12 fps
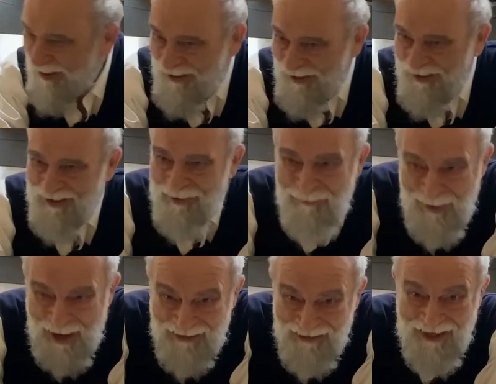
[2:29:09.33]
The
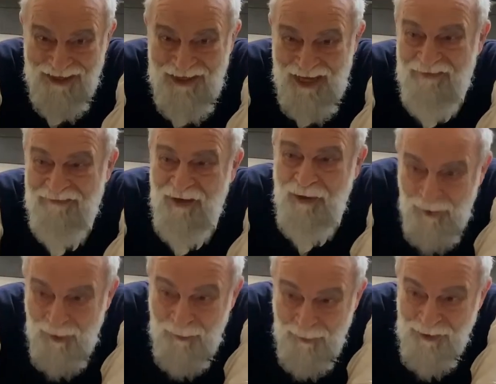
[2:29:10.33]
impala is there for a
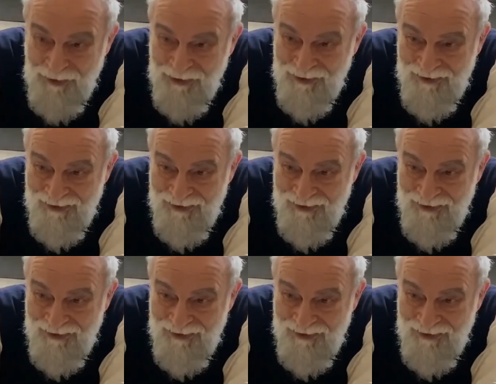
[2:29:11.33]
purpose.